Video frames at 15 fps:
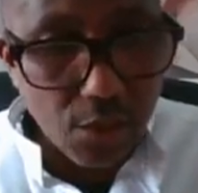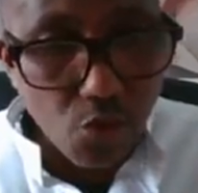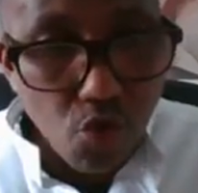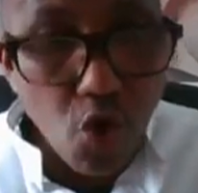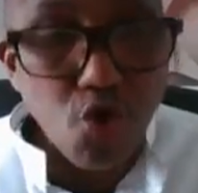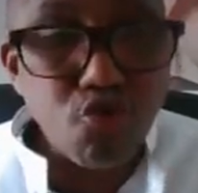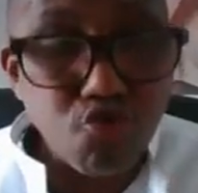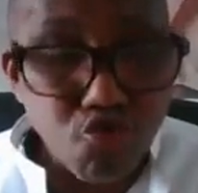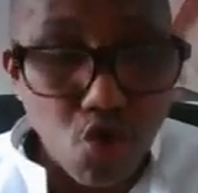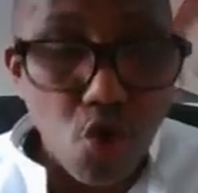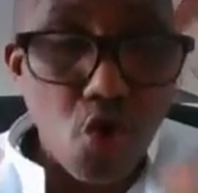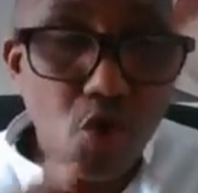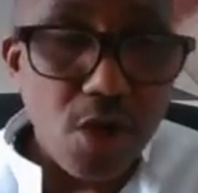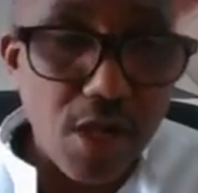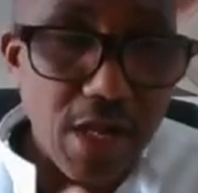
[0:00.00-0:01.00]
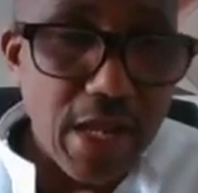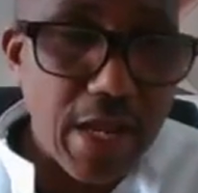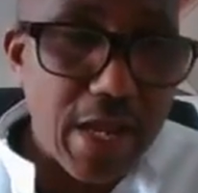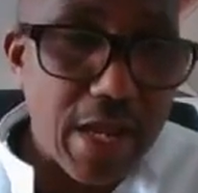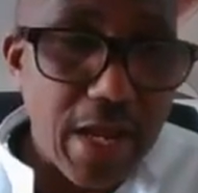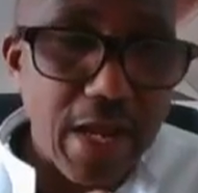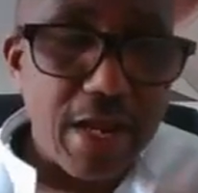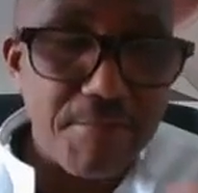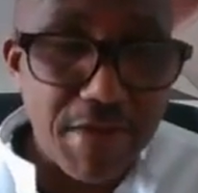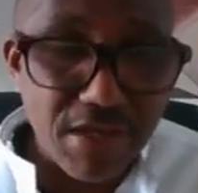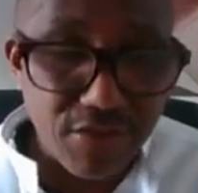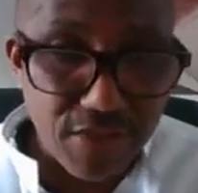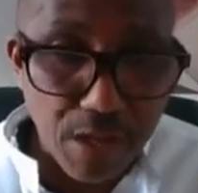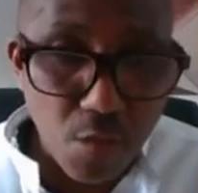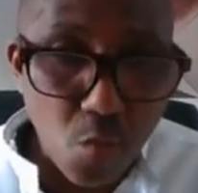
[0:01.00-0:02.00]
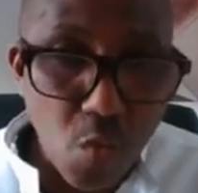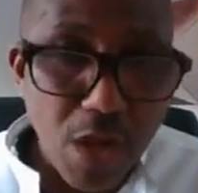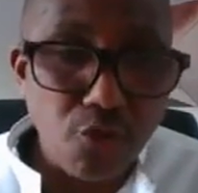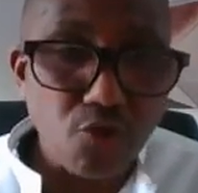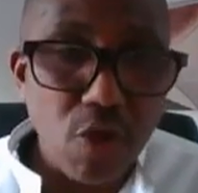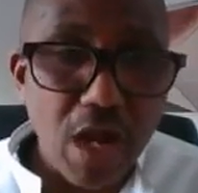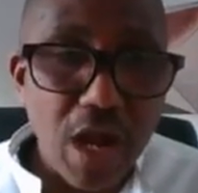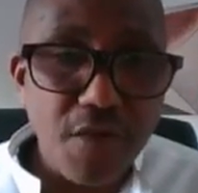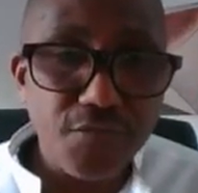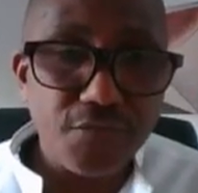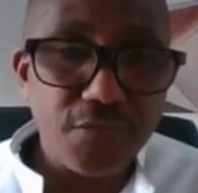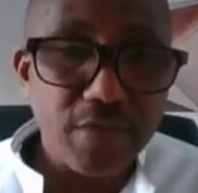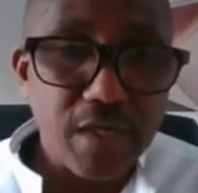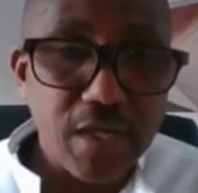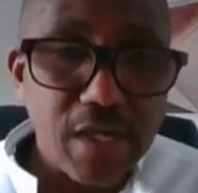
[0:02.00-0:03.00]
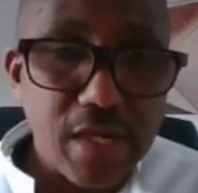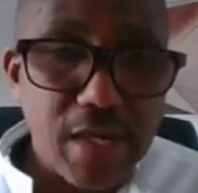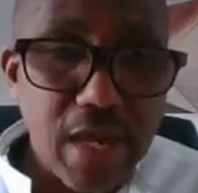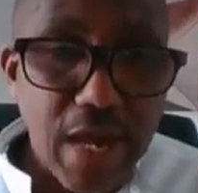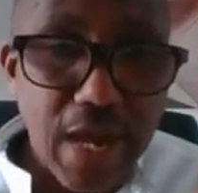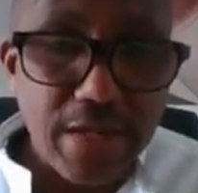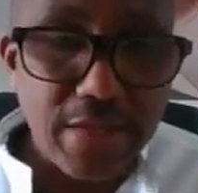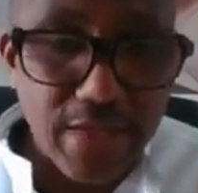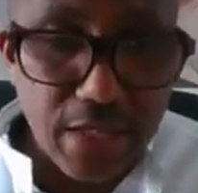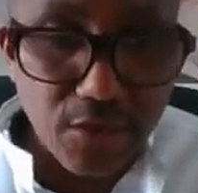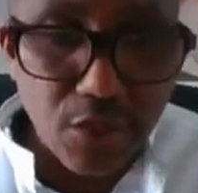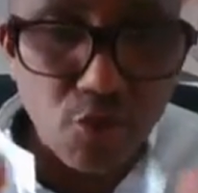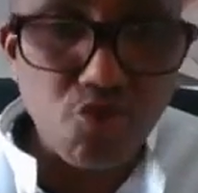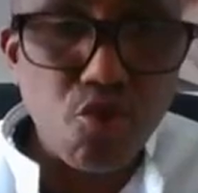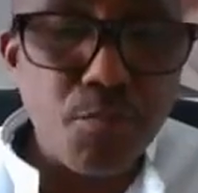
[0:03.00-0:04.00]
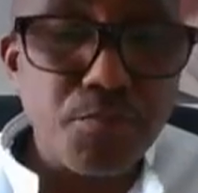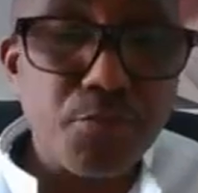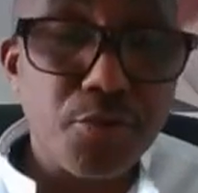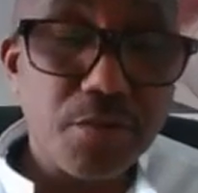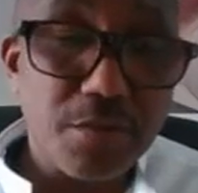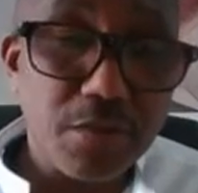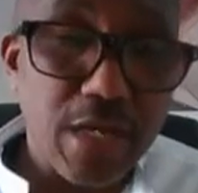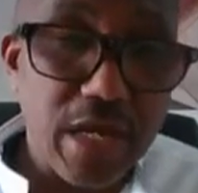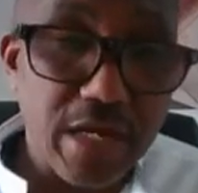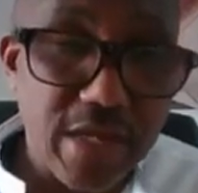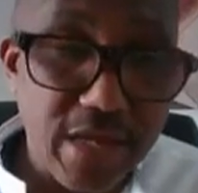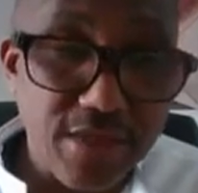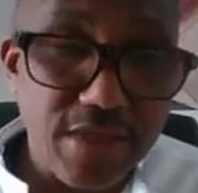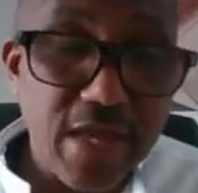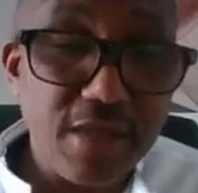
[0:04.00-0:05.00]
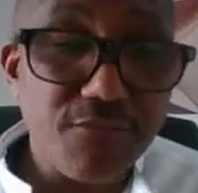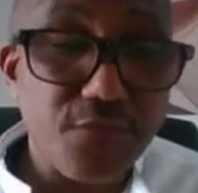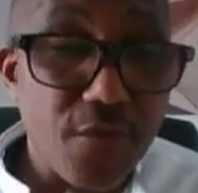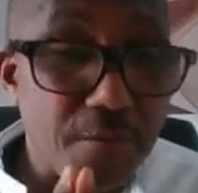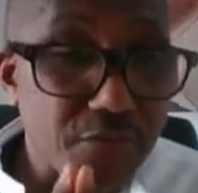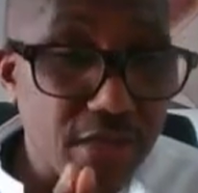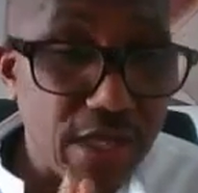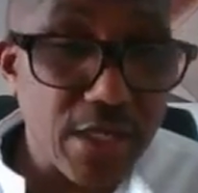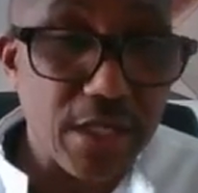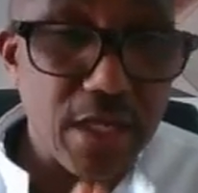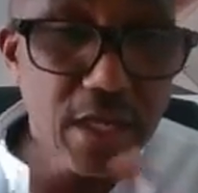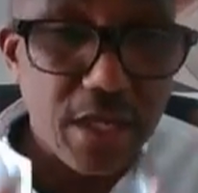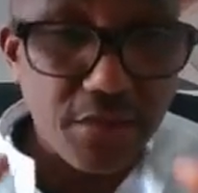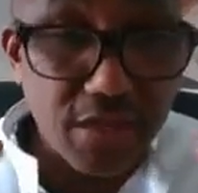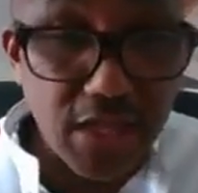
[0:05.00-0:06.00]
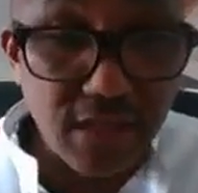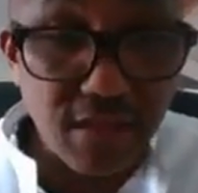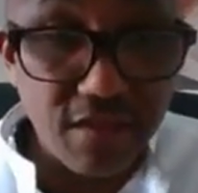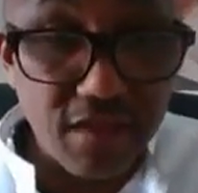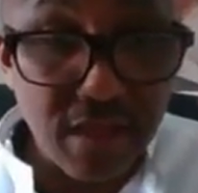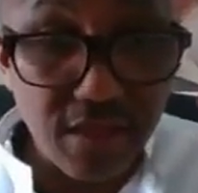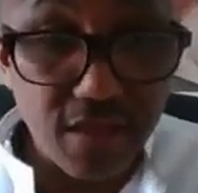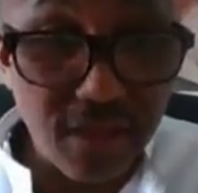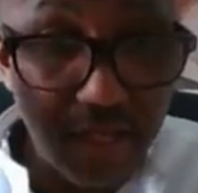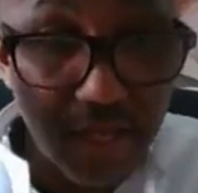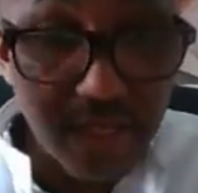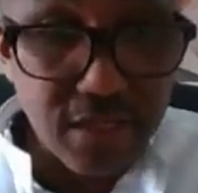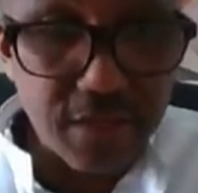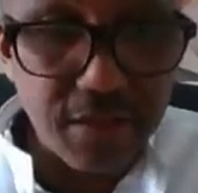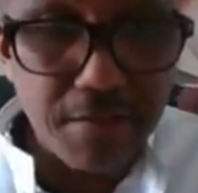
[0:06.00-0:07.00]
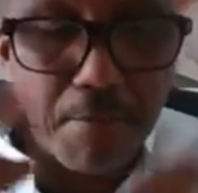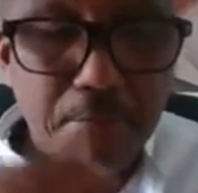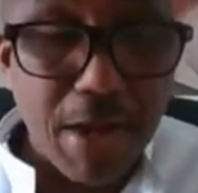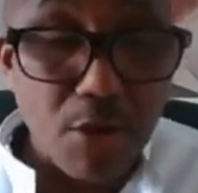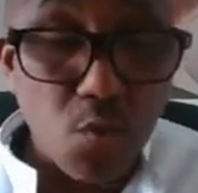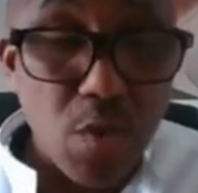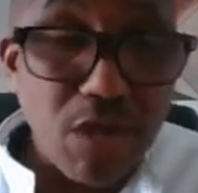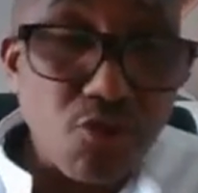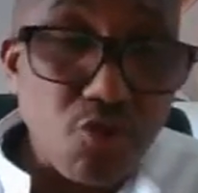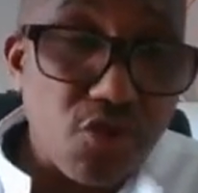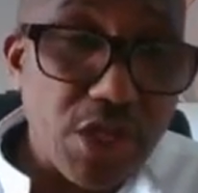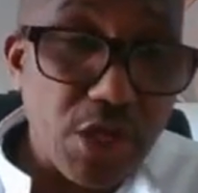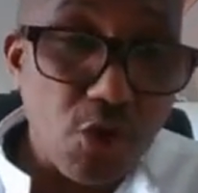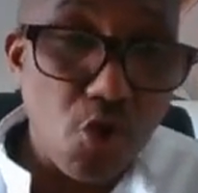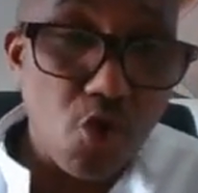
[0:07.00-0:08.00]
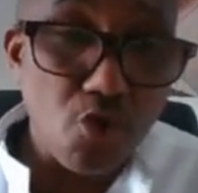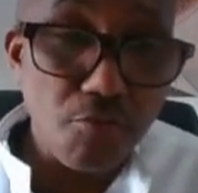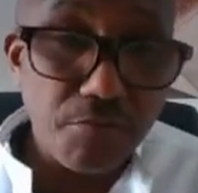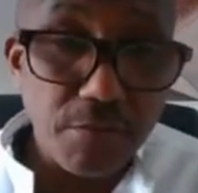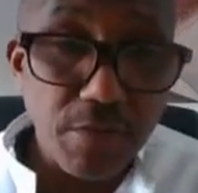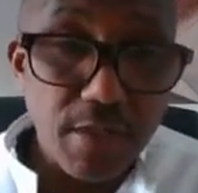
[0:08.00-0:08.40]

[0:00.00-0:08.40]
control elements they want to have, and they regrouped. And I said, since Jabaro went to Senegal,